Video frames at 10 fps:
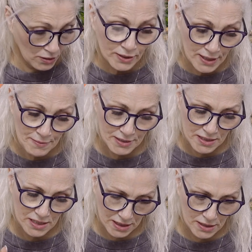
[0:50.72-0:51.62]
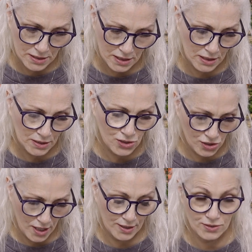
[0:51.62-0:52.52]
only comes in 16
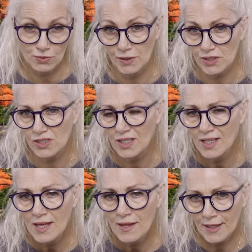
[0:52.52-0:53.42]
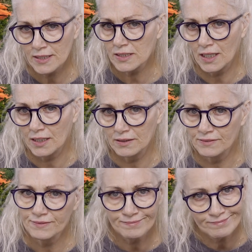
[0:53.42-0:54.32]
shades, which that's kind
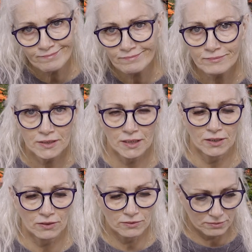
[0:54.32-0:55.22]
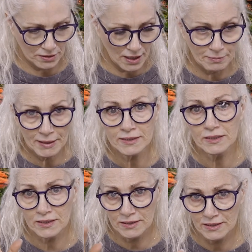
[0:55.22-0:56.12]
of, you know, I mean it's
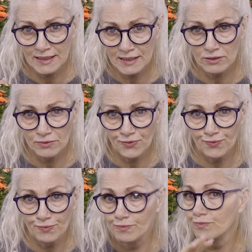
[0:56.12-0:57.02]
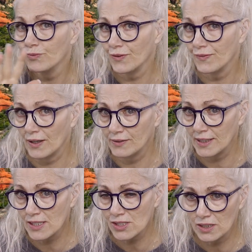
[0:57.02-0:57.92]
it's little for
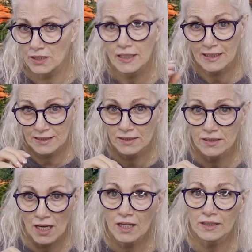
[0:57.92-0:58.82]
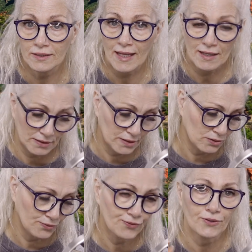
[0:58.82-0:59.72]
foundation, it's not that
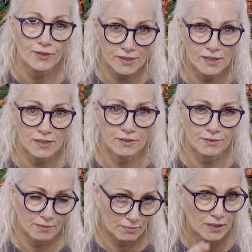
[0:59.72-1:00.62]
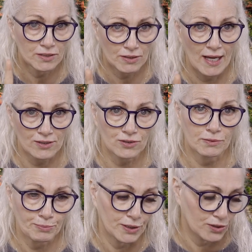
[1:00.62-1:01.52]
little for a CC cream. It's actually
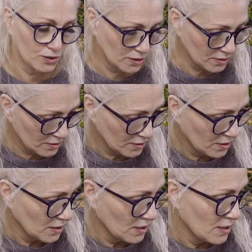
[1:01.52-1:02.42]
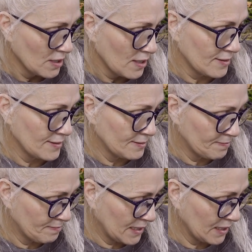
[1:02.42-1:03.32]
pretty good.
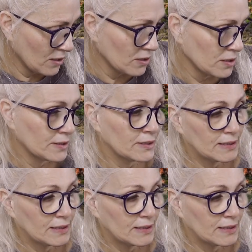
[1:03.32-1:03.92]
Um, on